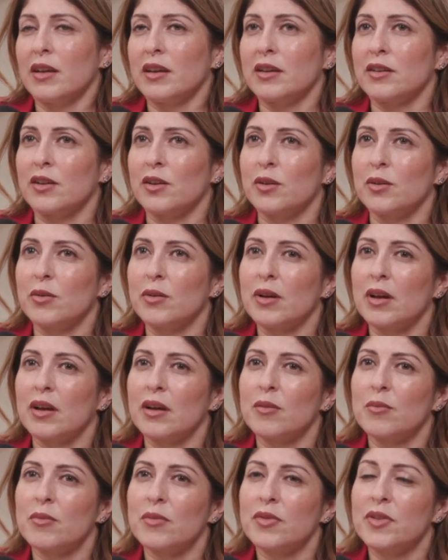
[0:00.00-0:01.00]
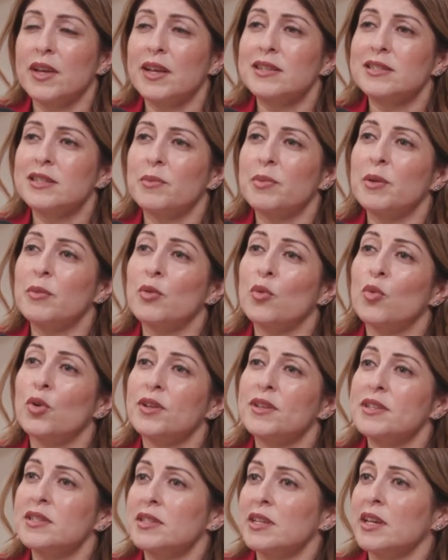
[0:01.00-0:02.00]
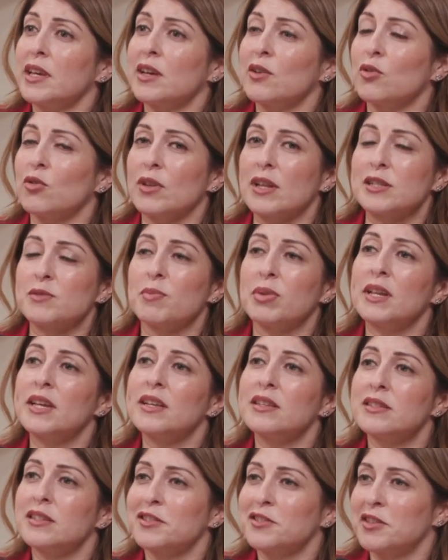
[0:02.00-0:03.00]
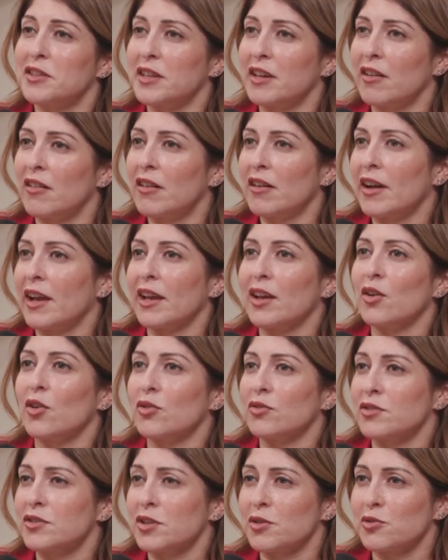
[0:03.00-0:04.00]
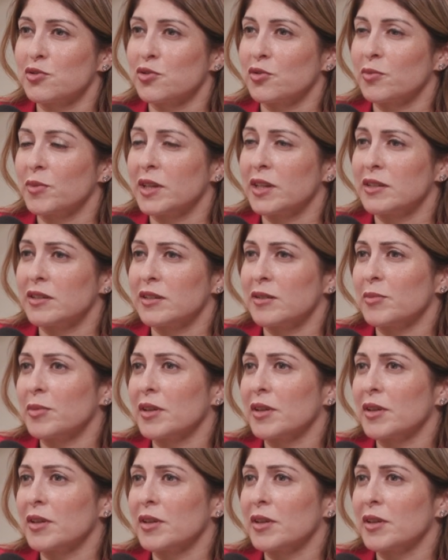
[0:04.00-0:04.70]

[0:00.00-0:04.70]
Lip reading: things that people want to see or that's pleasing to the eye on social media.